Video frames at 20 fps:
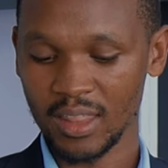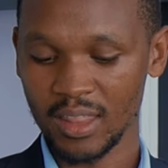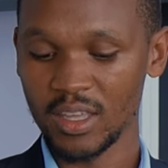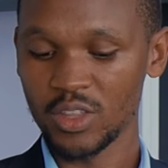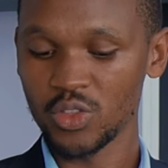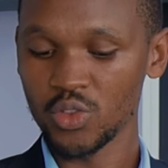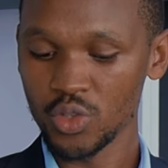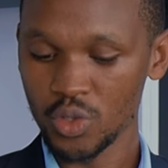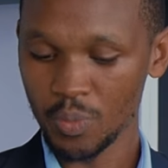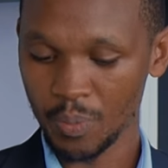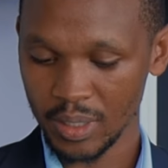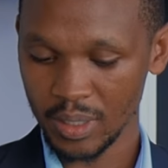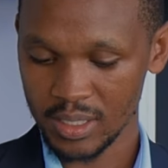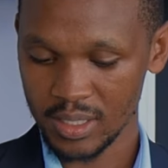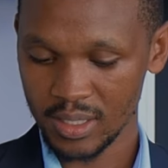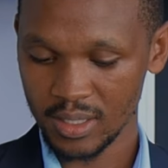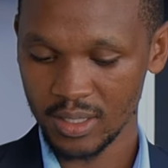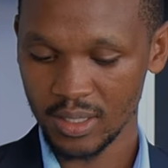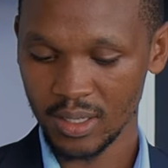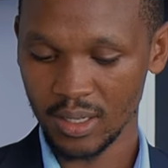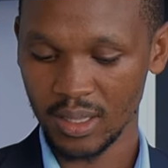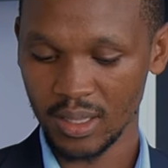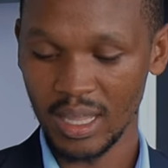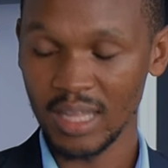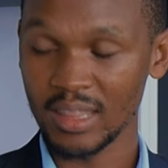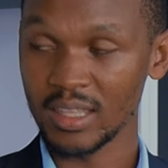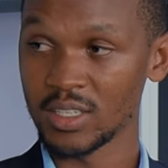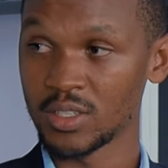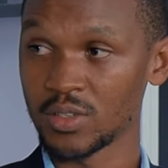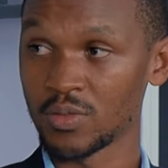the toothpaste
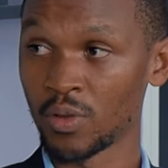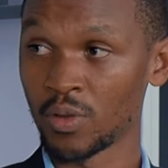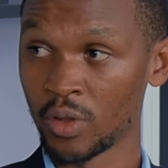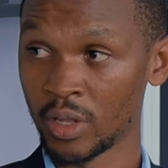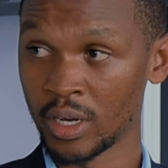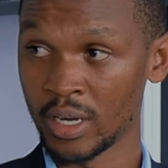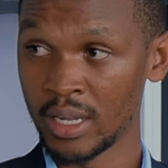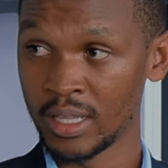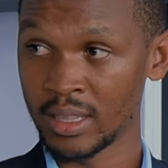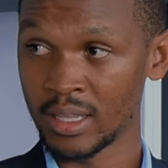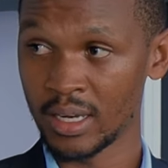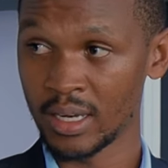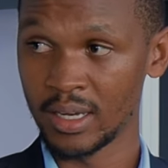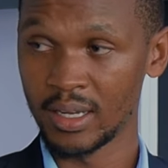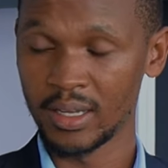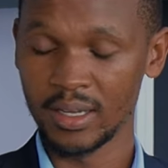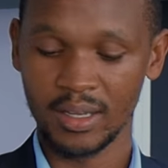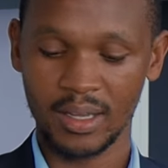that is fluoridated